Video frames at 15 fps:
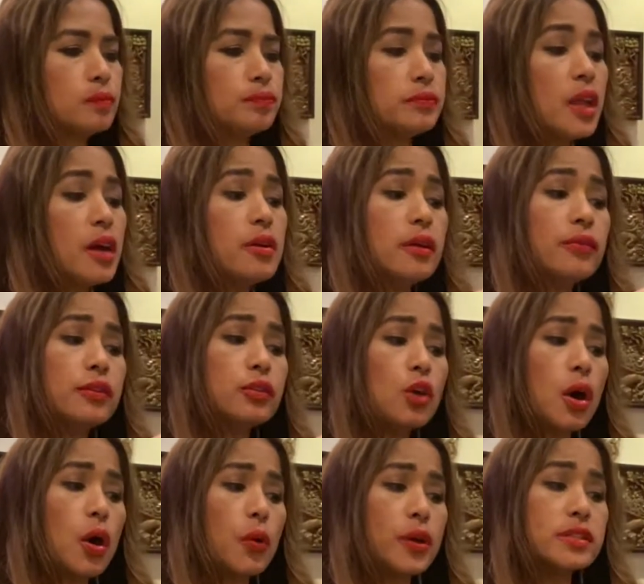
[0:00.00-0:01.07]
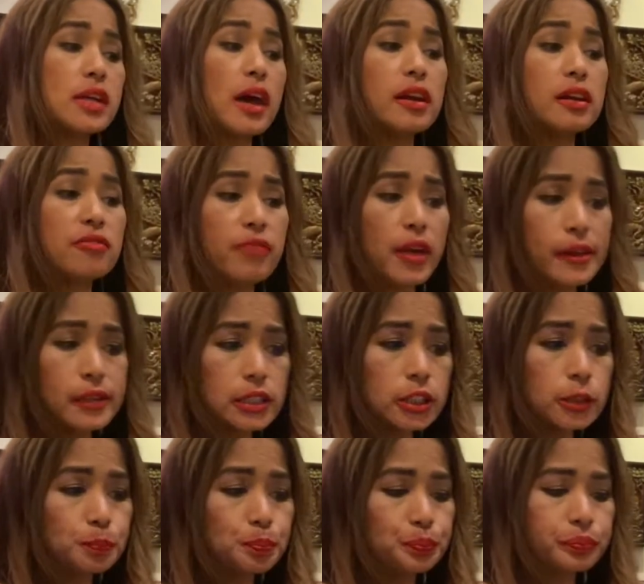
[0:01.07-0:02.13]
Now, even though it's hot in Vegas,
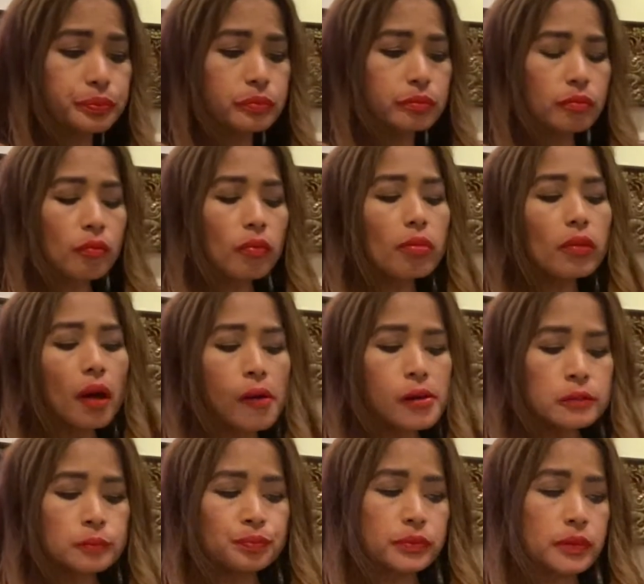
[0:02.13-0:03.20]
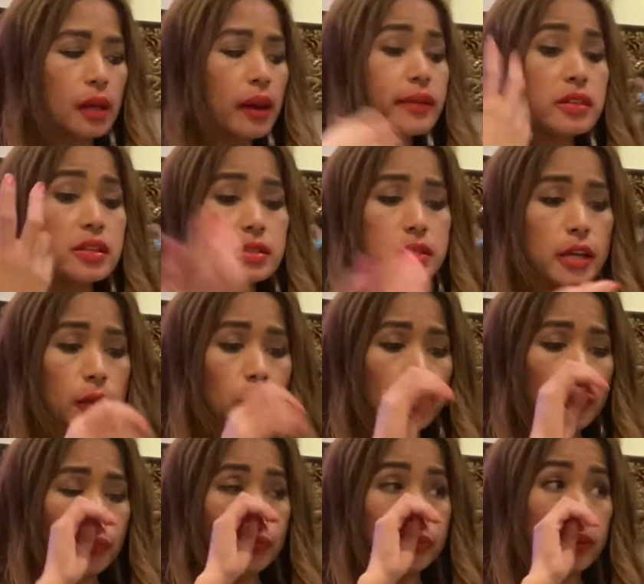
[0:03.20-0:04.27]
like you said,
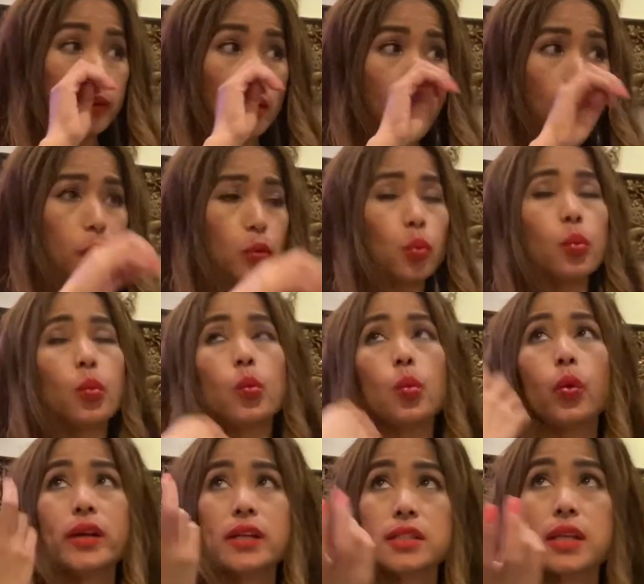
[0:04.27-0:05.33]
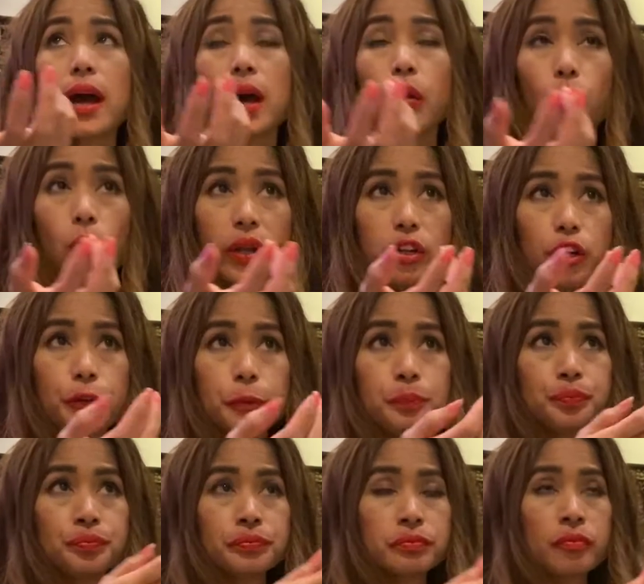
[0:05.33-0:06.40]
when it's hot weather,
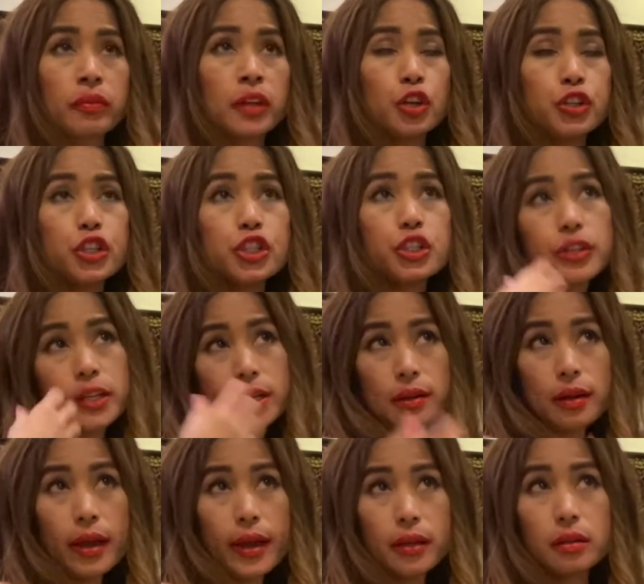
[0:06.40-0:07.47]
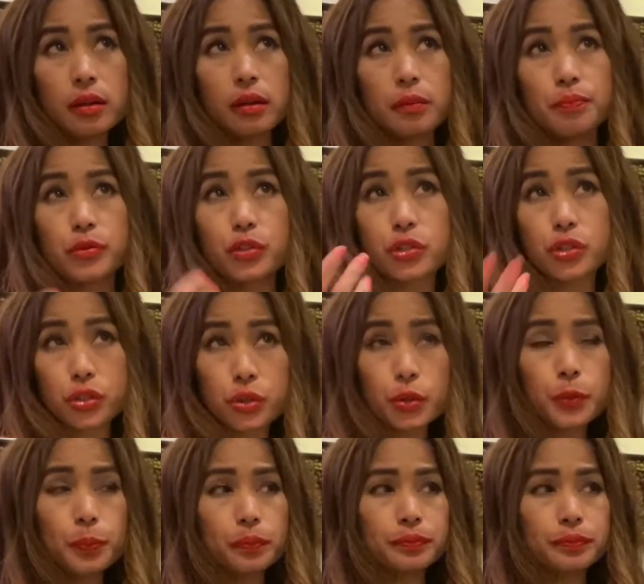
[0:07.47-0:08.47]
you should eat like um, soup